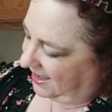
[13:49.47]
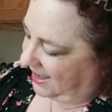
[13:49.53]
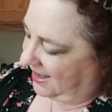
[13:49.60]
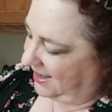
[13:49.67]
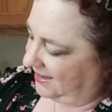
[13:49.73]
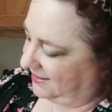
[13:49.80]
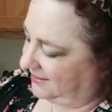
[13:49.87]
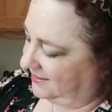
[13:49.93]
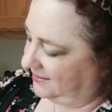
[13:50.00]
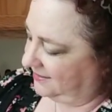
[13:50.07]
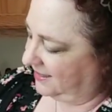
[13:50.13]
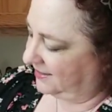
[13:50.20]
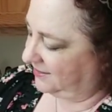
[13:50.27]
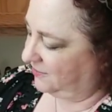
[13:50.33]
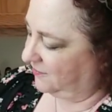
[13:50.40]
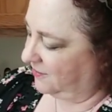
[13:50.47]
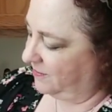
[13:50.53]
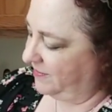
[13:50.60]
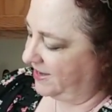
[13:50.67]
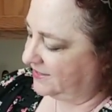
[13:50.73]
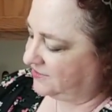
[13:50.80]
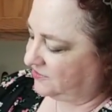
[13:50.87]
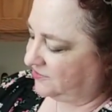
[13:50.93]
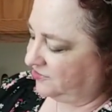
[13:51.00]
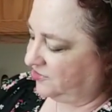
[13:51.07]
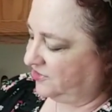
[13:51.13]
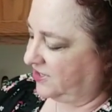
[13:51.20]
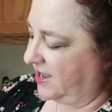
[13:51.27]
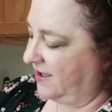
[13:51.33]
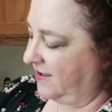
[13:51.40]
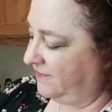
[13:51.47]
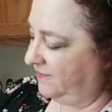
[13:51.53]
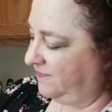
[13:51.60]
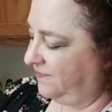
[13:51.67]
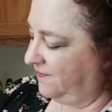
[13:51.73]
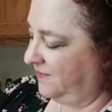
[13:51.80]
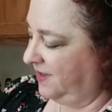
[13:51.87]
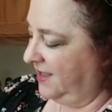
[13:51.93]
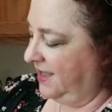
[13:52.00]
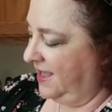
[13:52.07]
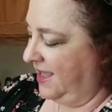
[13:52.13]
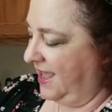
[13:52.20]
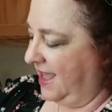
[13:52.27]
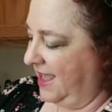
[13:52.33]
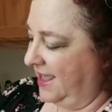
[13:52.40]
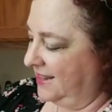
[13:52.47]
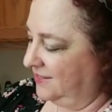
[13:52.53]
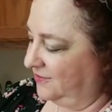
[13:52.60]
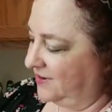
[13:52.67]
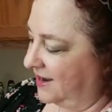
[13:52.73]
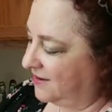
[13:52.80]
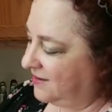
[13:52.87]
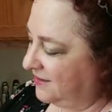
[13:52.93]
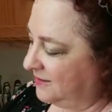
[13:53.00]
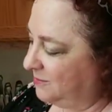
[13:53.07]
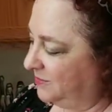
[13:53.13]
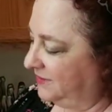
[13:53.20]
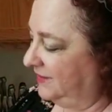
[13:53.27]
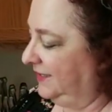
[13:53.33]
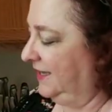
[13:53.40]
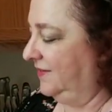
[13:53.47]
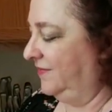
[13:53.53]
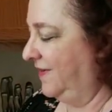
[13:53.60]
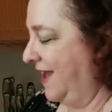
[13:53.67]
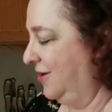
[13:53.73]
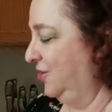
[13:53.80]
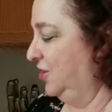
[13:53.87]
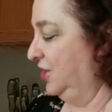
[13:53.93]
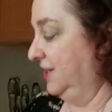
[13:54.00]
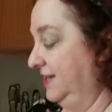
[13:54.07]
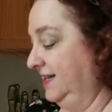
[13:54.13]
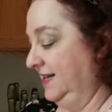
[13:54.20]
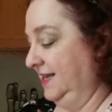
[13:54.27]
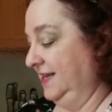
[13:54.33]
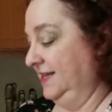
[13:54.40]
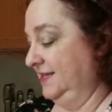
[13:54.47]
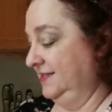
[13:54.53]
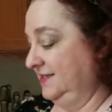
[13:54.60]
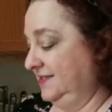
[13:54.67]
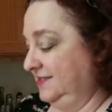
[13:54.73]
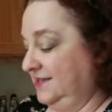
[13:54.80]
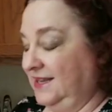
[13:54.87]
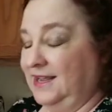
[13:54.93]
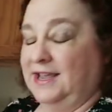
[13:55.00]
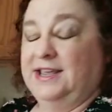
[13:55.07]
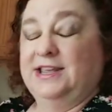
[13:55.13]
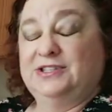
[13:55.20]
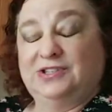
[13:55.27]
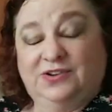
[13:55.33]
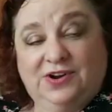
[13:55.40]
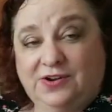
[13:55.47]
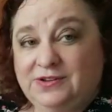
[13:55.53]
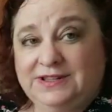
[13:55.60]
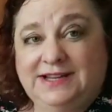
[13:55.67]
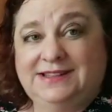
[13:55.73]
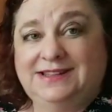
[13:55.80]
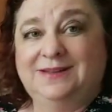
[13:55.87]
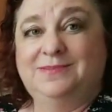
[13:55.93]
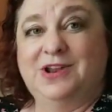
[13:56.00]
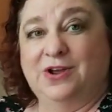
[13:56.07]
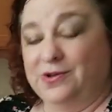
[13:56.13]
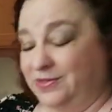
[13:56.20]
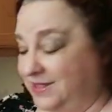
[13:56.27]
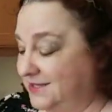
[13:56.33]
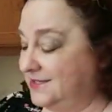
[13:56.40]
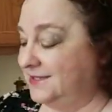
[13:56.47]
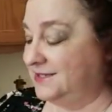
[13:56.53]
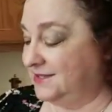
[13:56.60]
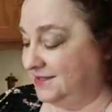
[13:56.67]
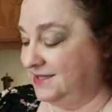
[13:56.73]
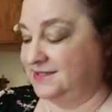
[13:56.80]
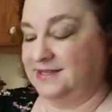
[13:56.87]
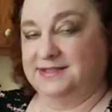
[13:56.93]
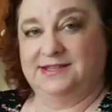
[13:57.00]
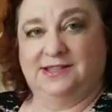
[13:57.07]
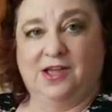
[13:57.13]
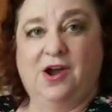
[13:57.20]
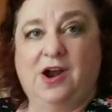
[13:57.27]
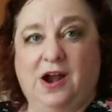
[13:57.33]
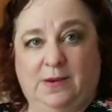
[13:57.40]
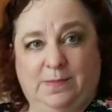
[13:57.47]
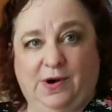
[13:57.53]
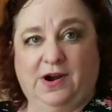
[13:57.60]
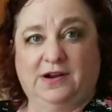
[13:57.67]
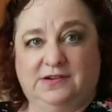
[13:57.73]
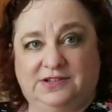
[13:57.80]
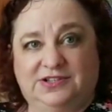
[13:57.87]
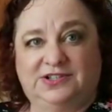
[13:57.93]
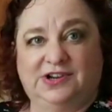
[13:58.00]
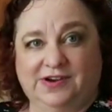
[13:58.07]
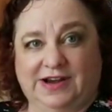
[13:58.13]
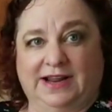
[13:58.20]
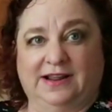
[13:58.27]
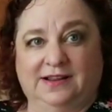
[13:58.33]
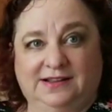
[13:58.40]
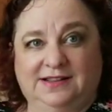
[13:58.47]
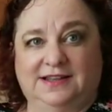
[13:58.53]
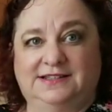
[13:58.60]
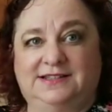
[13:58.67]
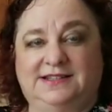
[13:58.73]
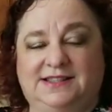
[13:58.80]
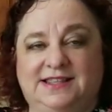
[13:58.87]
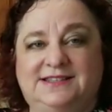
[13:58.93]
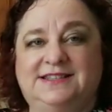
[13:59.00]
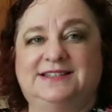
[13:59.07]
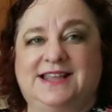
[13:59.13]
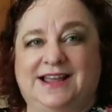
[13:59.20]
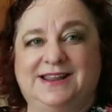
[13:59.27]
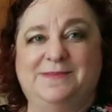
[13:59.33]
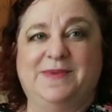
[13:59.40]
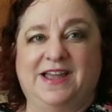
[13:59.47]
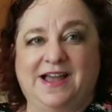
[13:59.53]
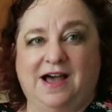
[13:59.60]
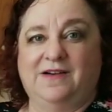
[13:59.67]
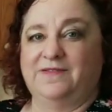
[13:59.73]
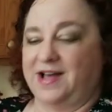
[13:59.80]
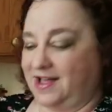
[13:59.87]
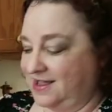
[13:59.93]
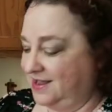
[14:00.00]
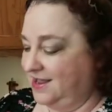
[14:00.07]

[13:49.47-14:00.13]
and like you're a master chef, and they're not gonna believe how good it is. So don't let them know. This is the hard part, stirring. This is how you make halvah.